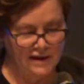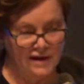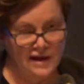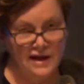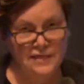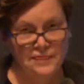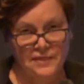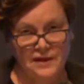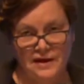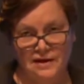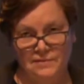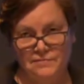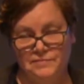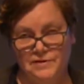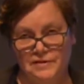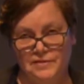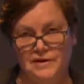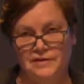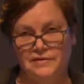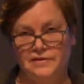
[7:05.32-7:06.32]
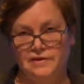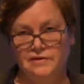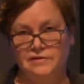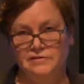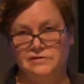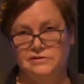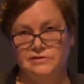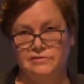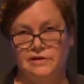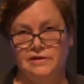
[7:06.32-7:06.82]
at, but then they
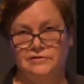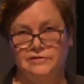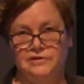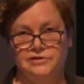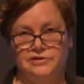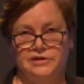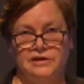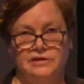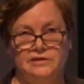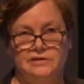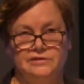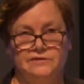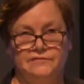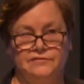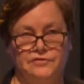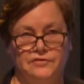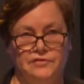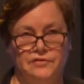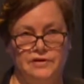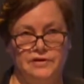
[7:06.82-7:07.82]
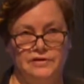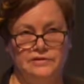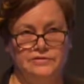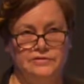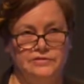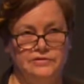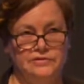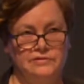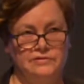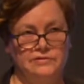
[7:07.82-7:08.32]
also had the challenge of trying
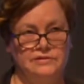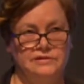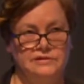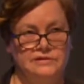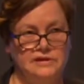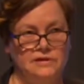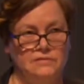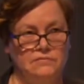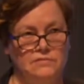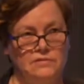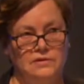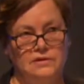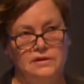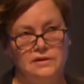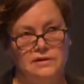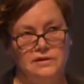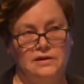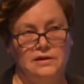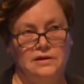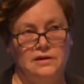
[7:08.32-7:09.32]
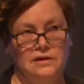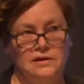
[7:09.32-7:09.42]
to, in some way,